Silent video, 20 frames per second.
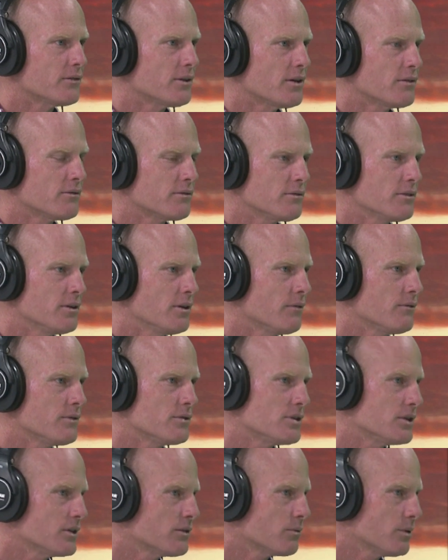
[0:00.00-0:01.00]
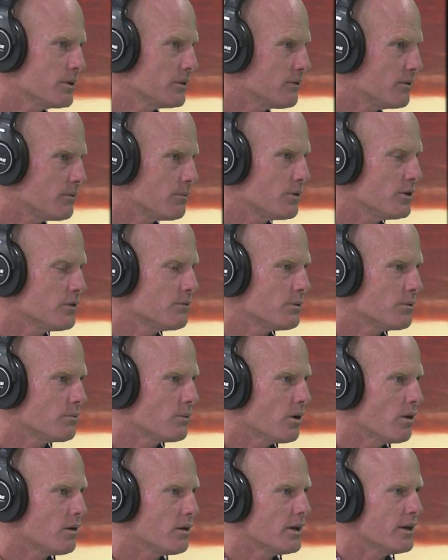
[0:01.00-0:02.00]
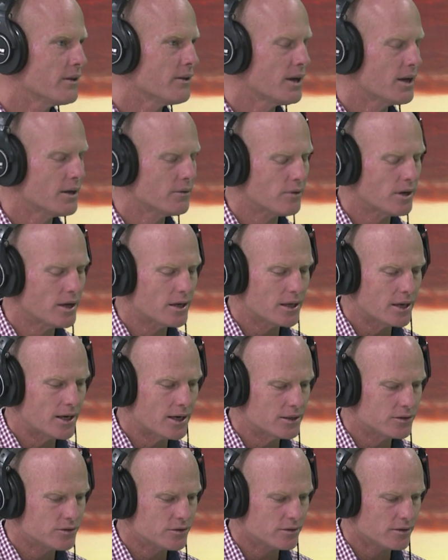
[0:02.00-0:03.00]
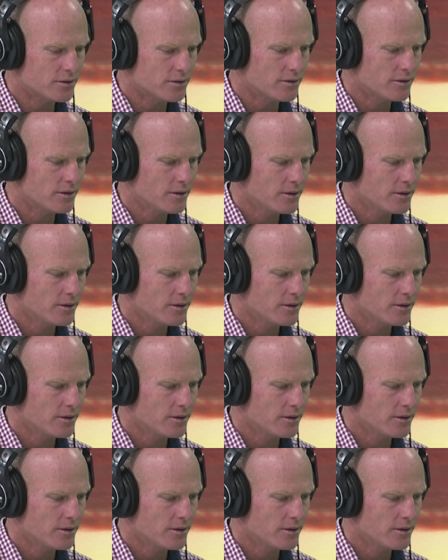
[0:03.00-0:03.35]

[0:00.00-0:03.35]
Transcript: us, for 6 weeks in Brisbane while Heather had radiation. And